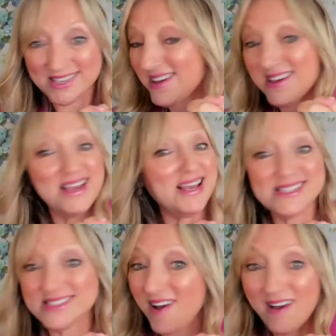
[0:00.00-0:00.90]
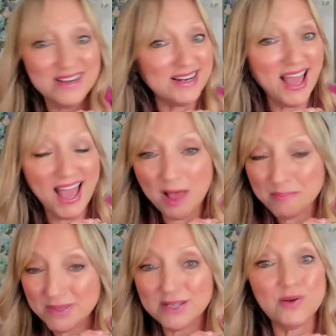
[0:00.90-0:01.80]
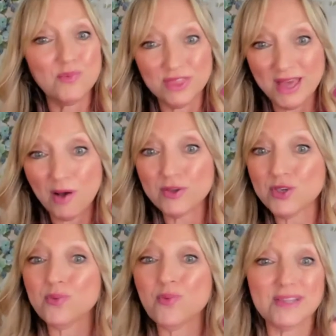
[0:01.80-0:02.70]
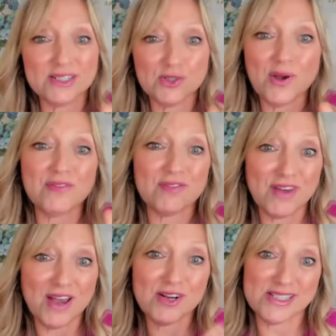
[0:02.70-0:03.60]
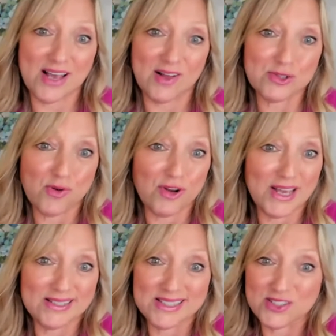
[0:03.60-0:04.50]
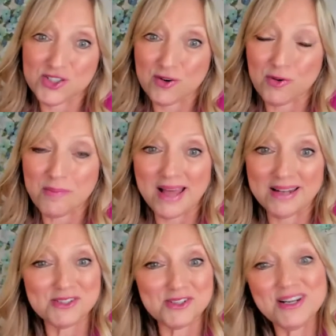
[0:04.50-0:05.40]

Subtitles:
It's not going to happen without you unless you have a very sales-oriented general manager.